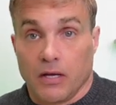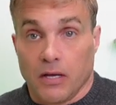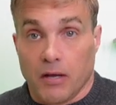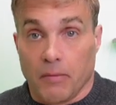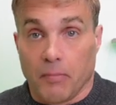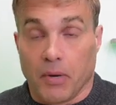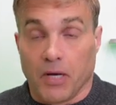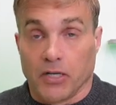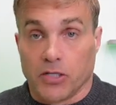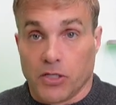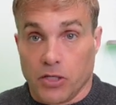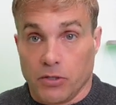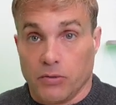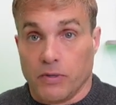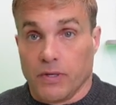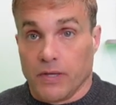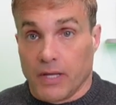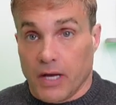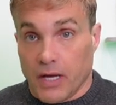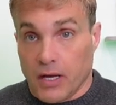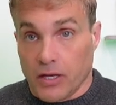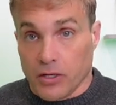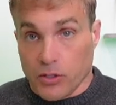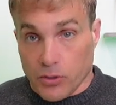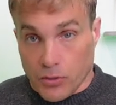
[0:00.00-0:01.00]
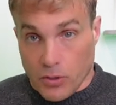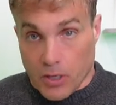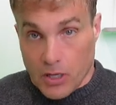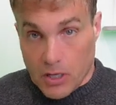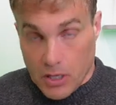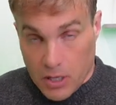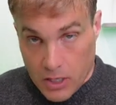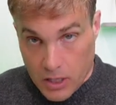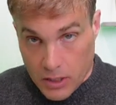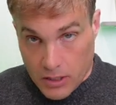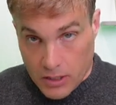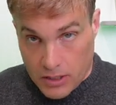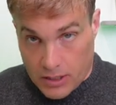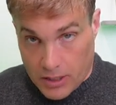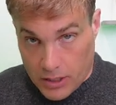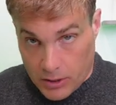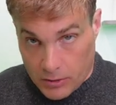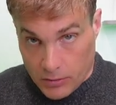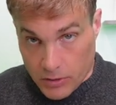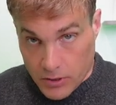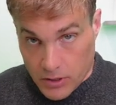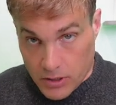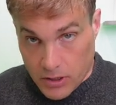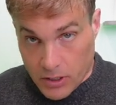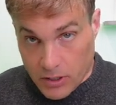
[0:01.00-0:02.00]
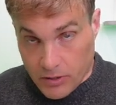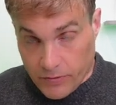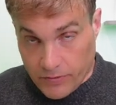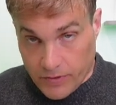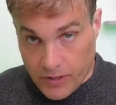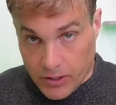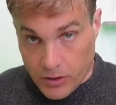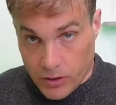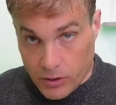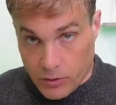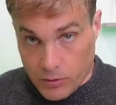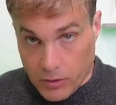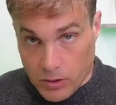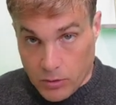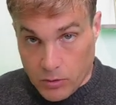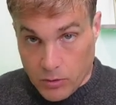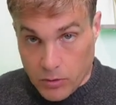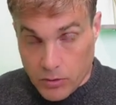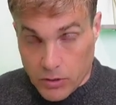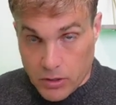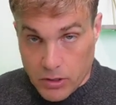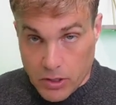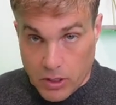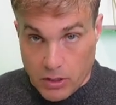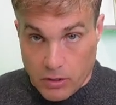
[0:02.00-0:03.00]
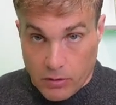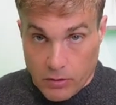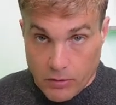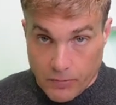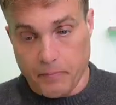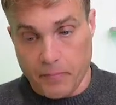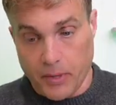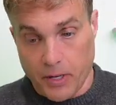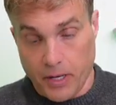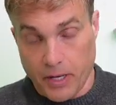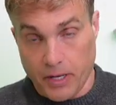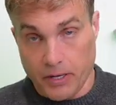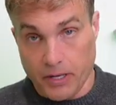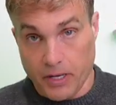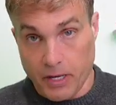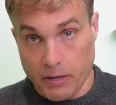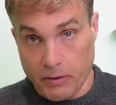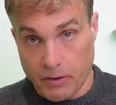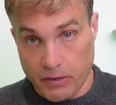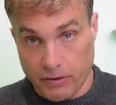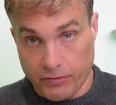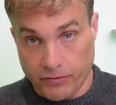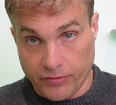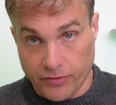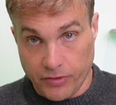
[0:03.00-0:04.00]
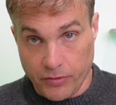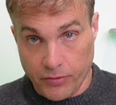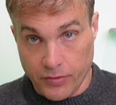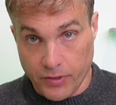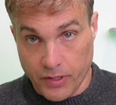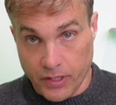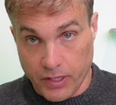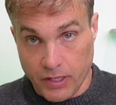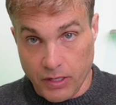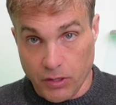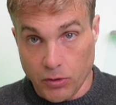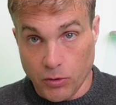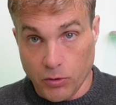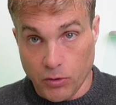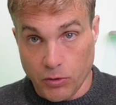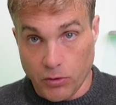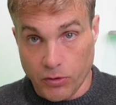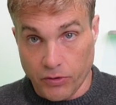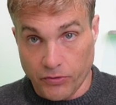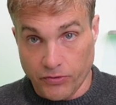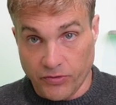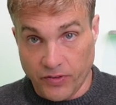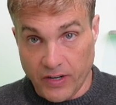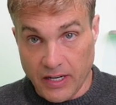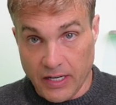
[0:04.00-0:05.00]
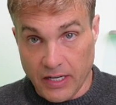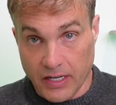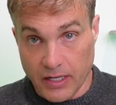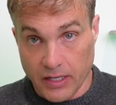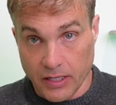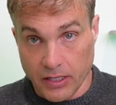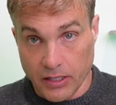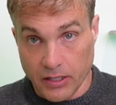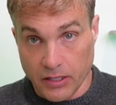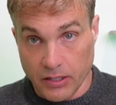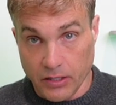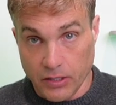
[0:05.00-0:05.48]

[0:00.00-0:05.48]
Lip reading: By doing that, you are hardening yourself, and you are also, by going through the awkward feeling,